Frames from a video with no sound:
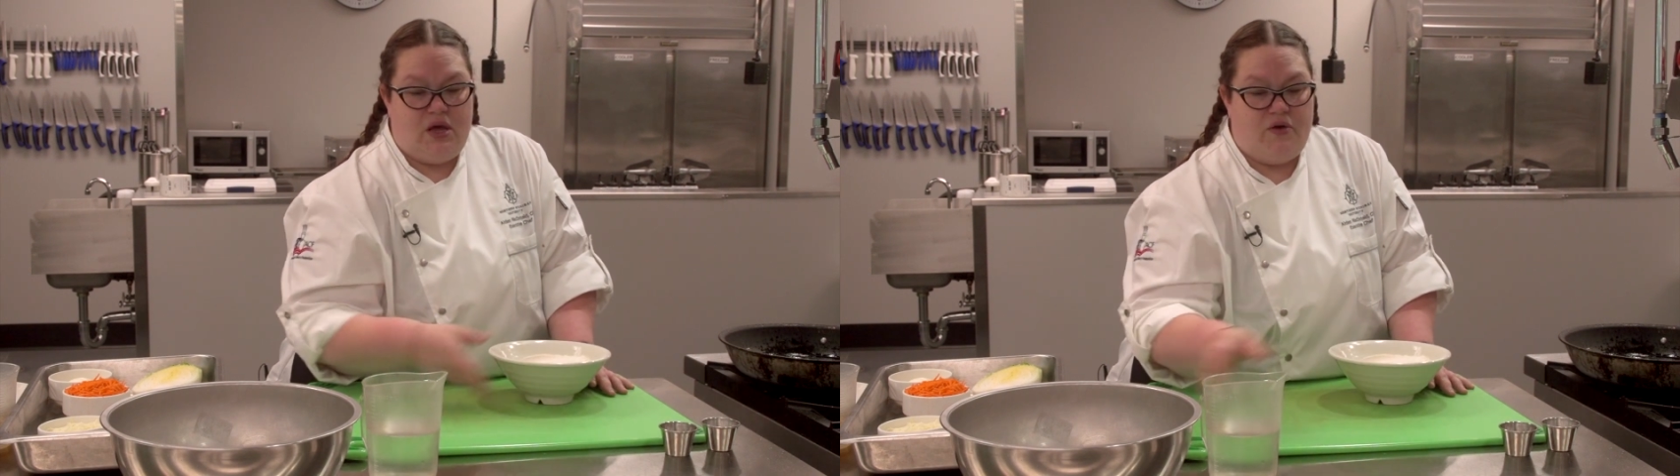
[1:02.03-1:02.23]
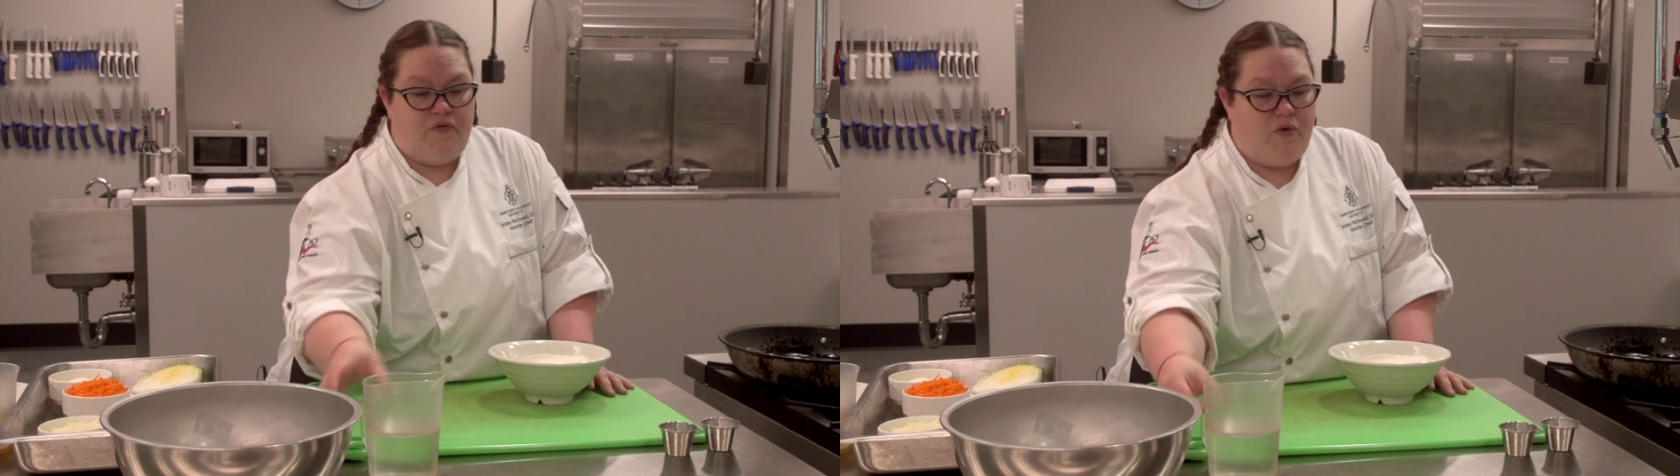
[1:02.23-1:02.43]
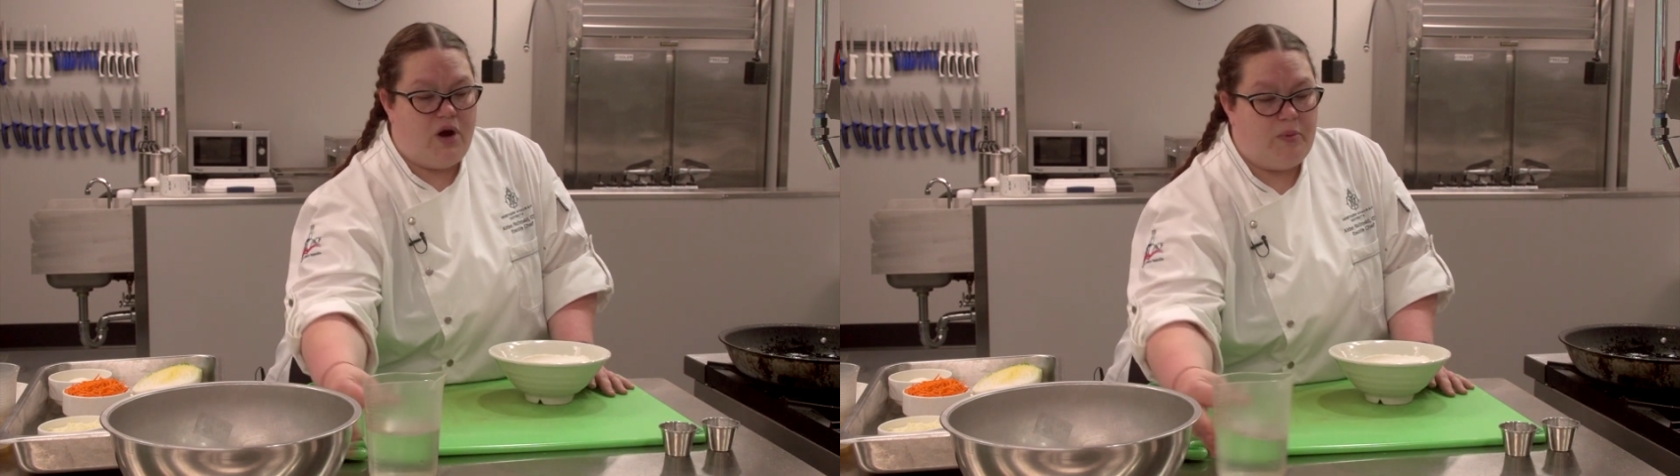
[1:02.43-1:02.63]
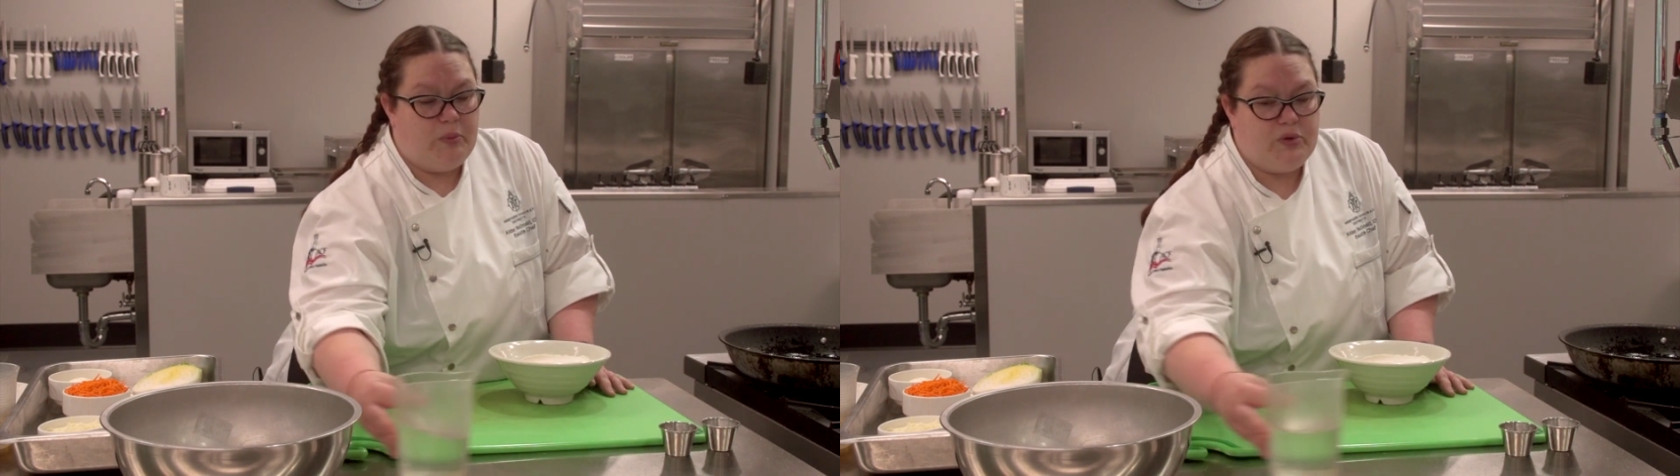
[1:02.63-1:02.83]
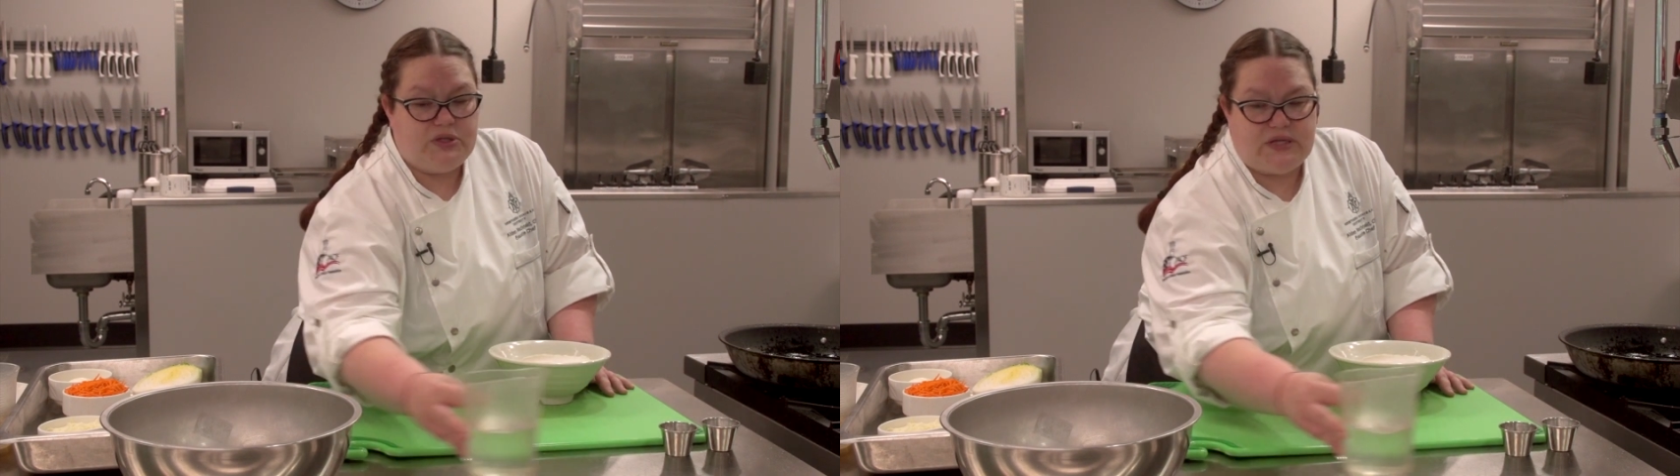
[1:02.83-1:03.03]
for our
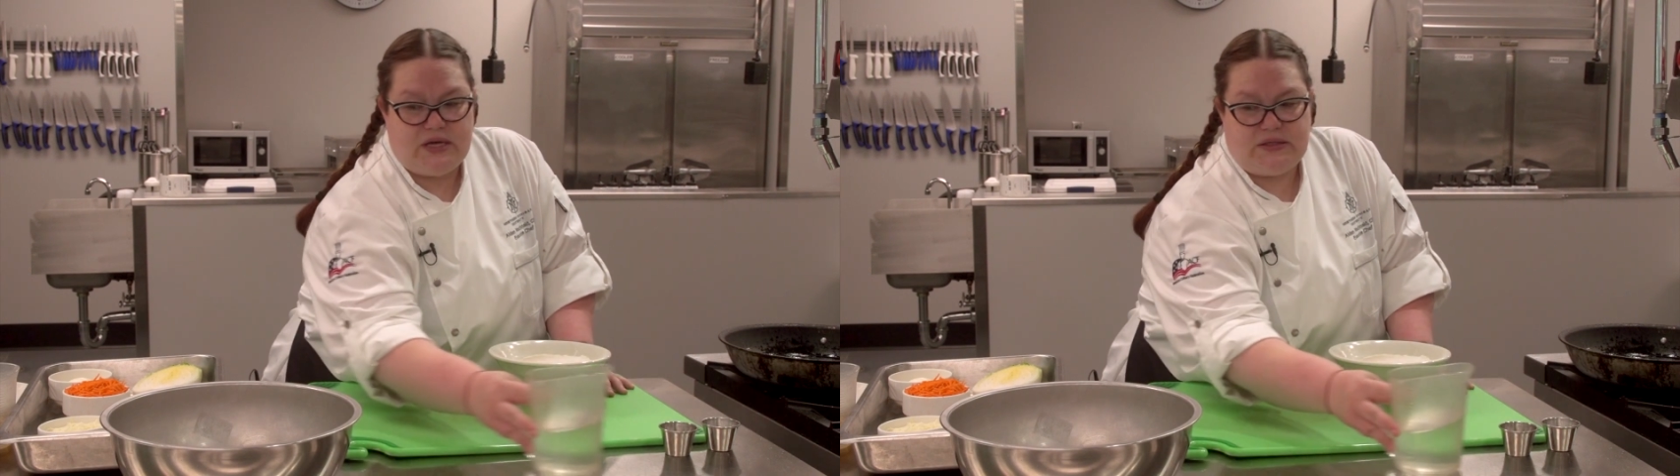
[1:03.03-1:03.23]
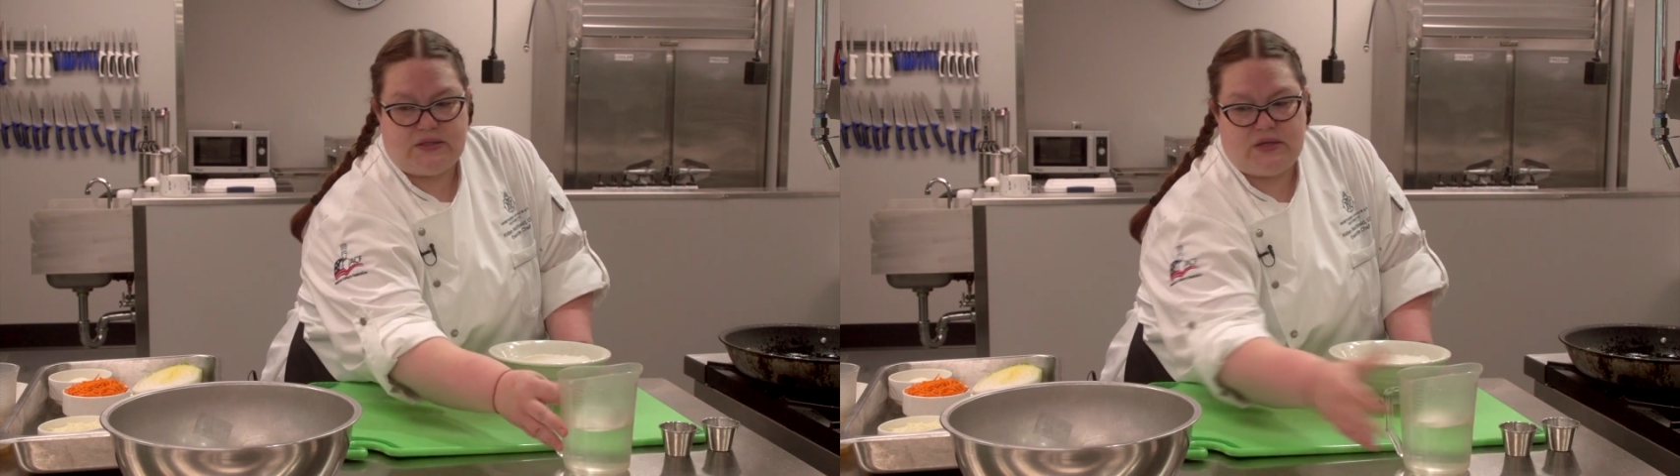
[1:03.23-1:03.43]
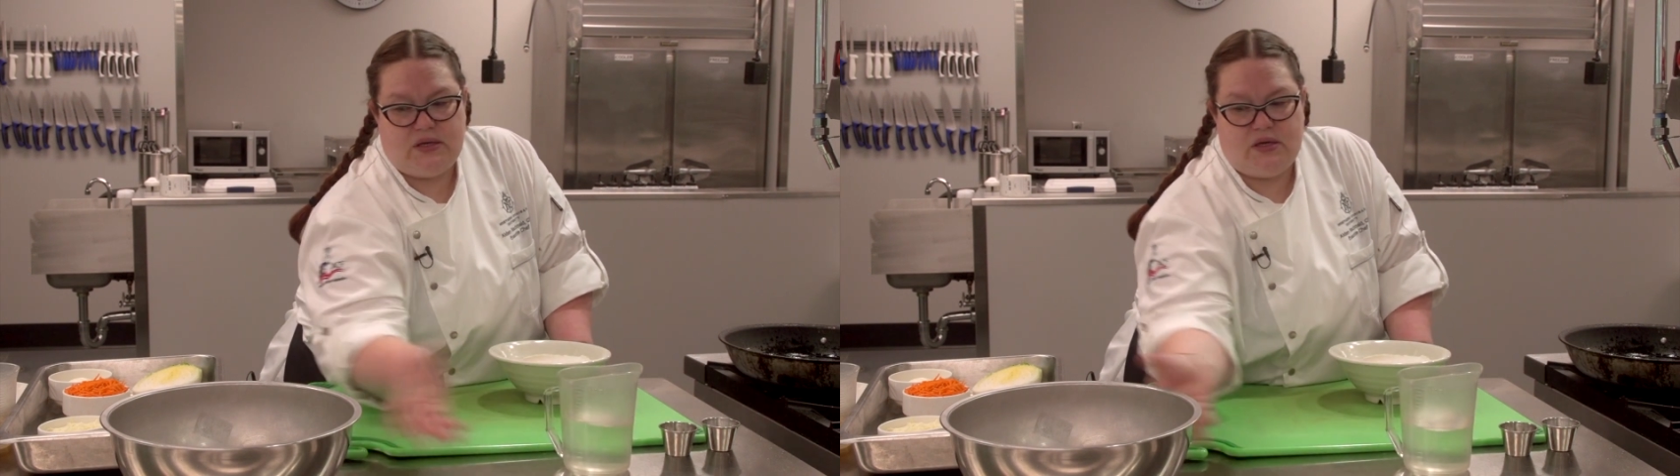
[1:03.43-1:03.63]
pupusas.